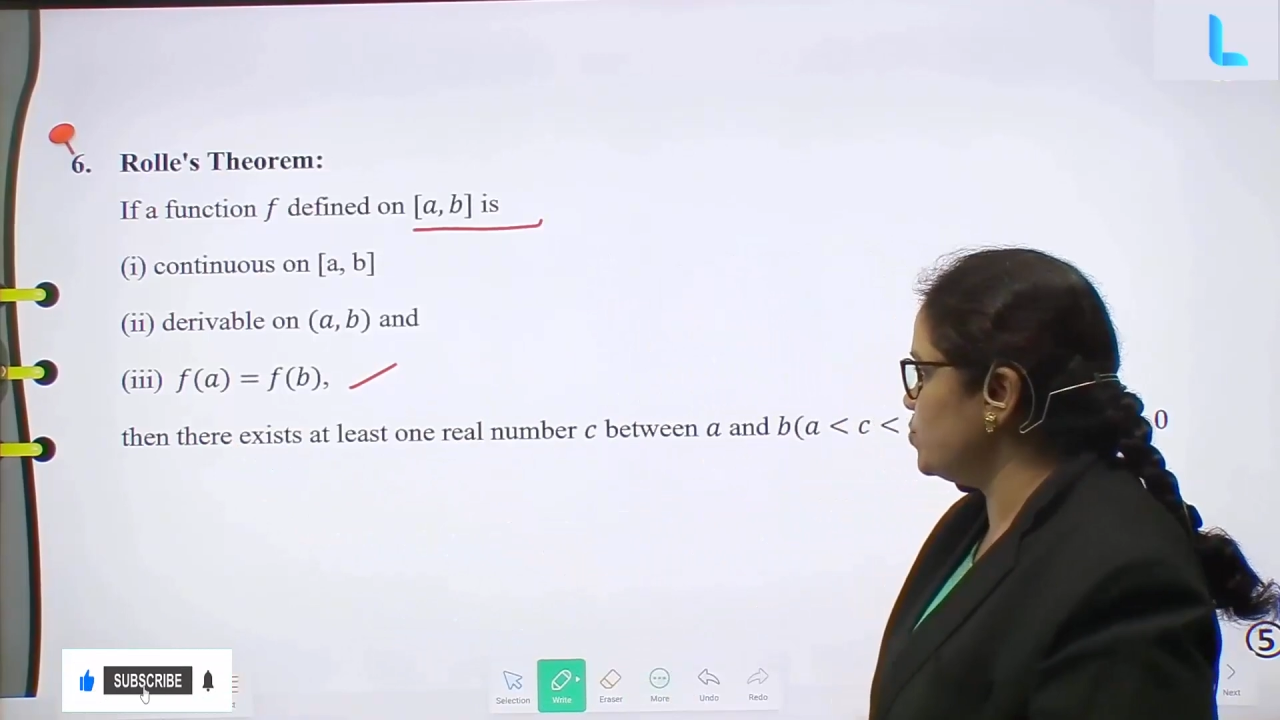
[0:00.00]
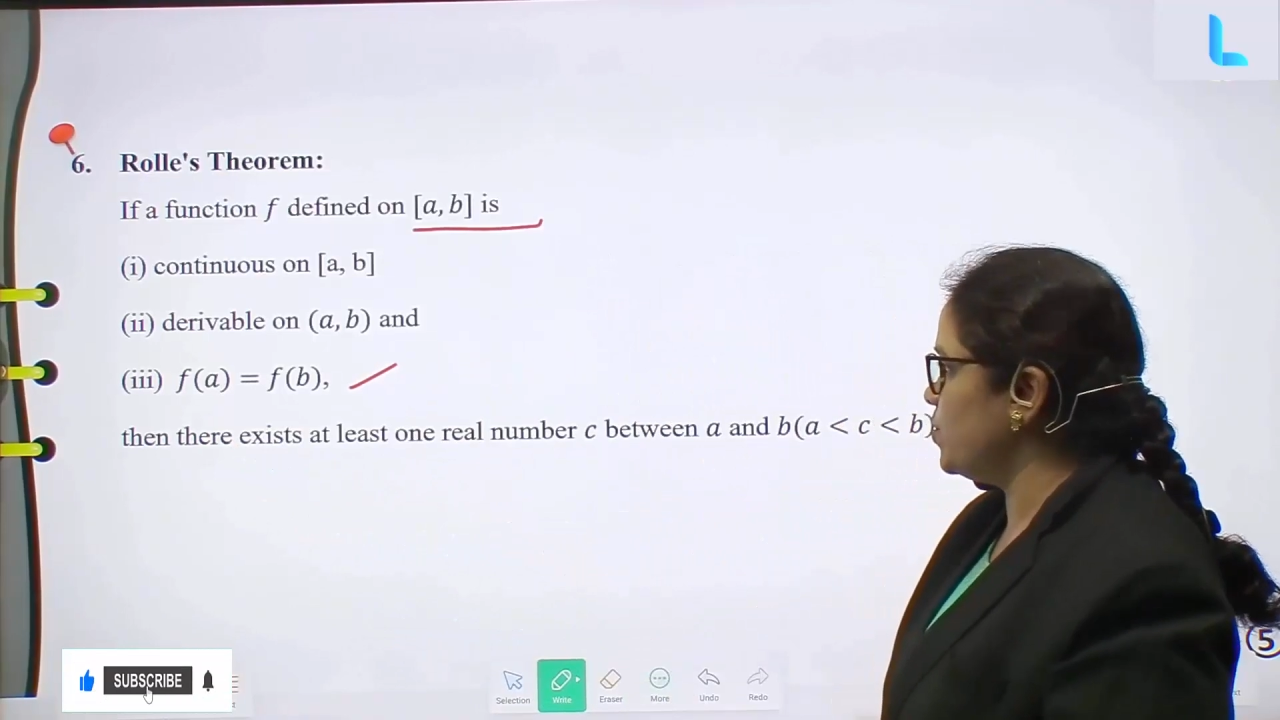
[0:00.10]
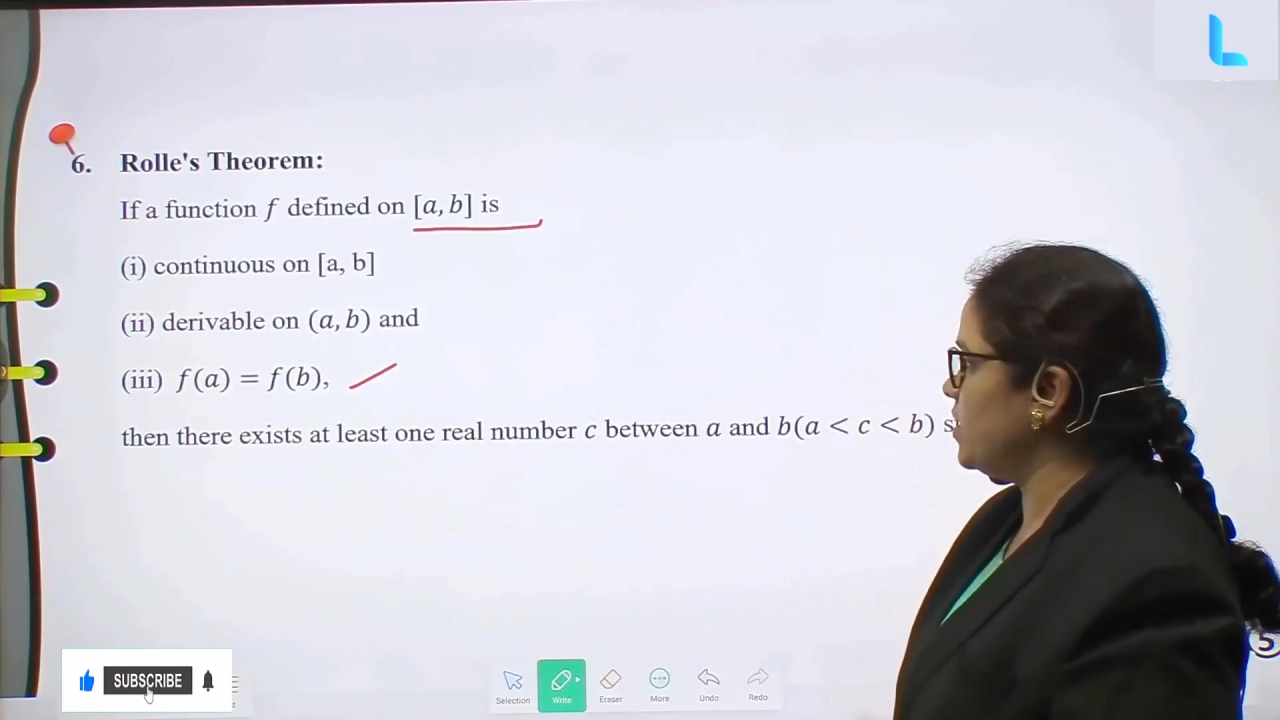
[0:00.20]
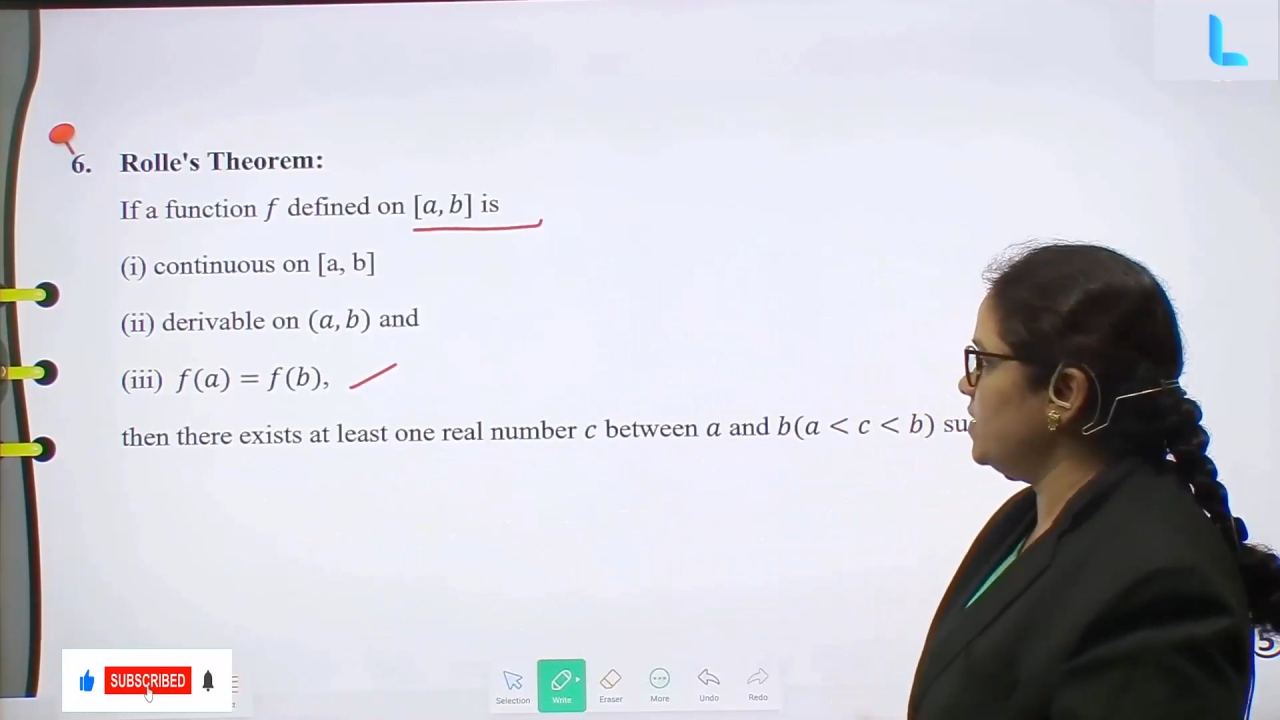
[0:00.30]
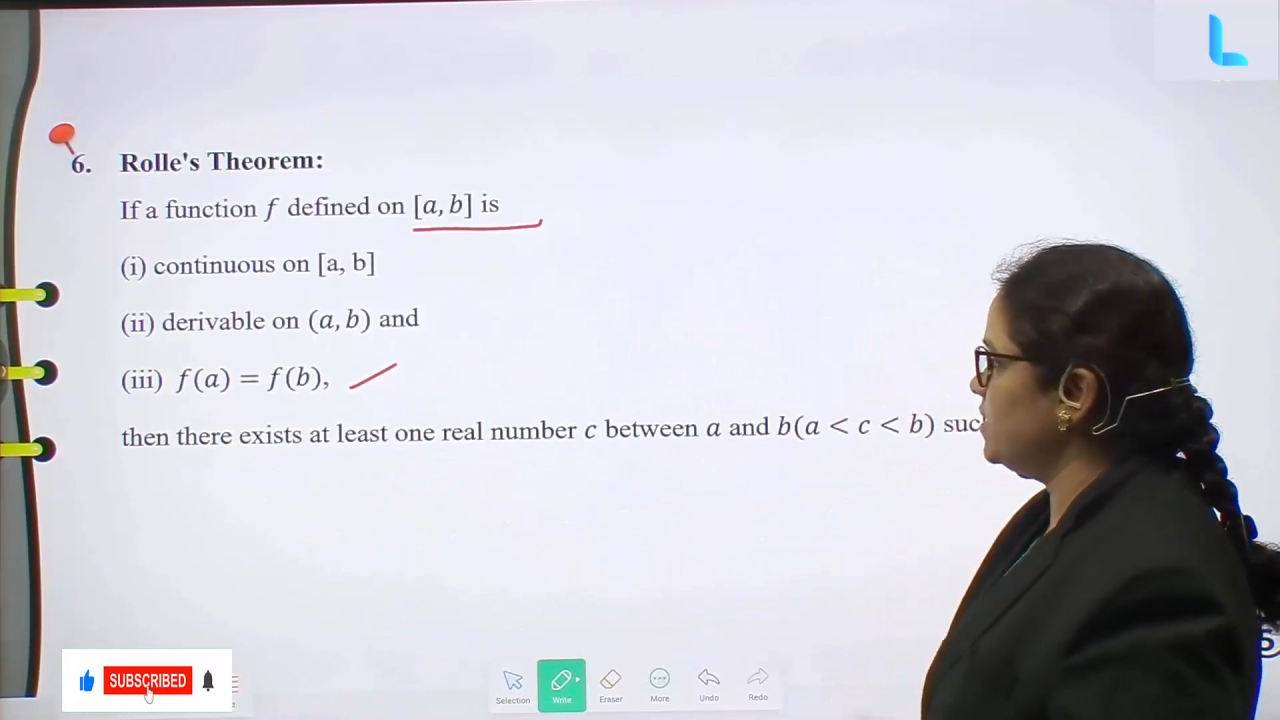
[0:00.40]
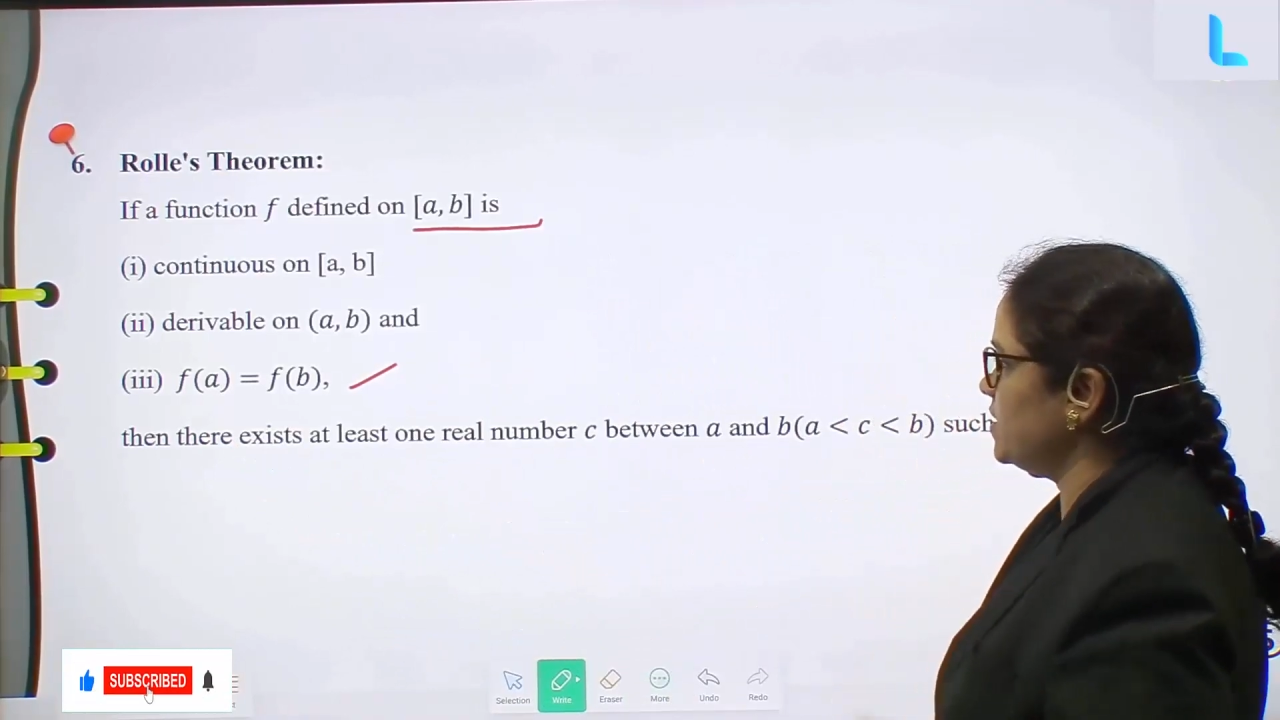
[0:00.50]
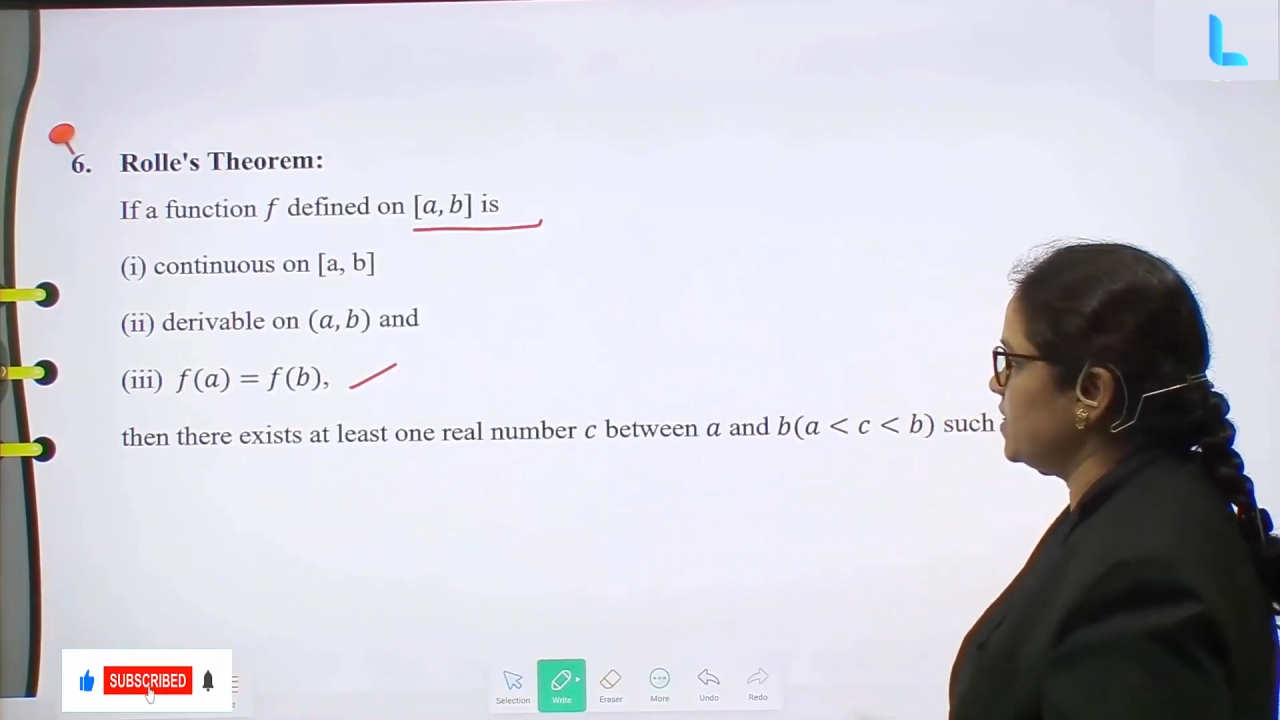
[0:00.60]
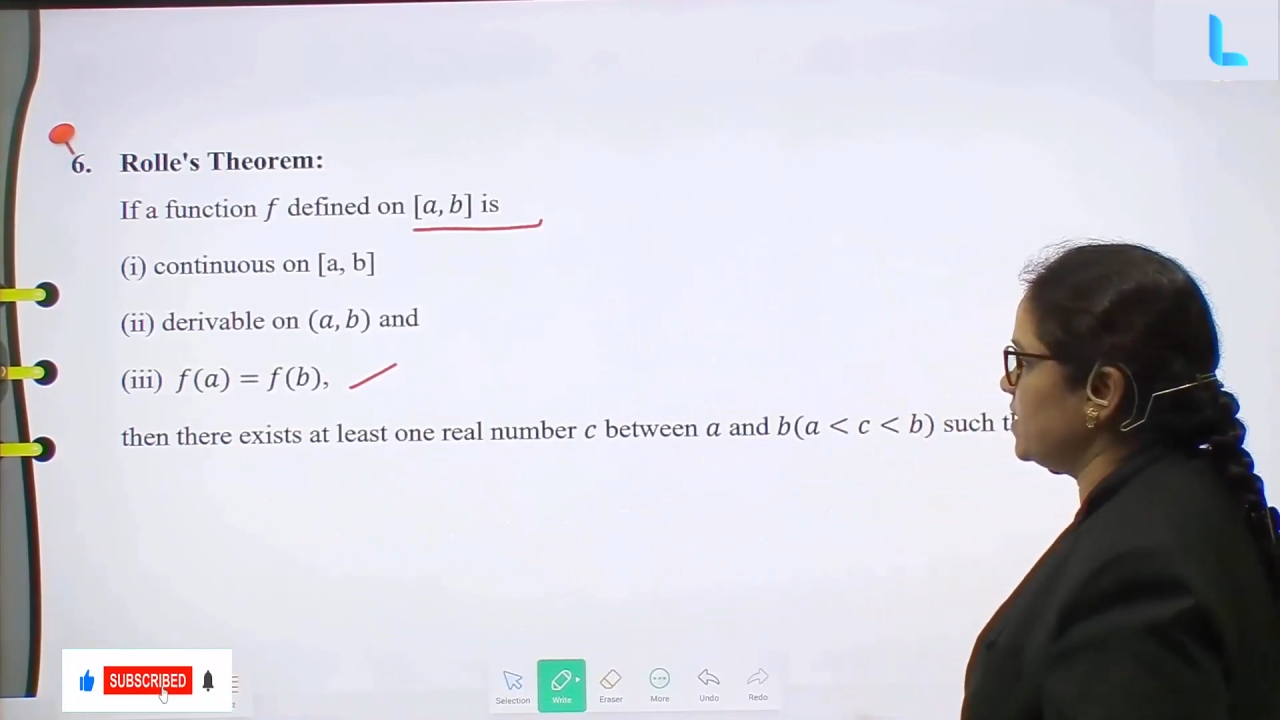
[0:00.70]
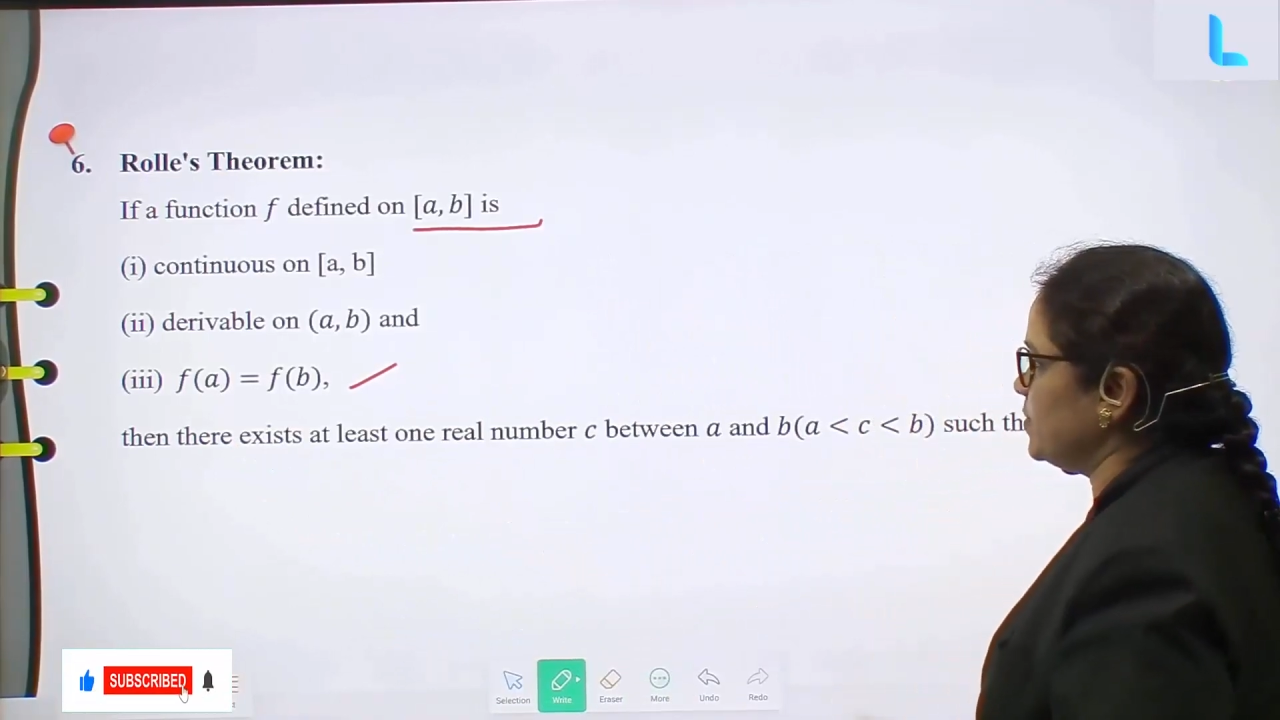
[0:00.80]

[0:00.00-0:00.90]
one real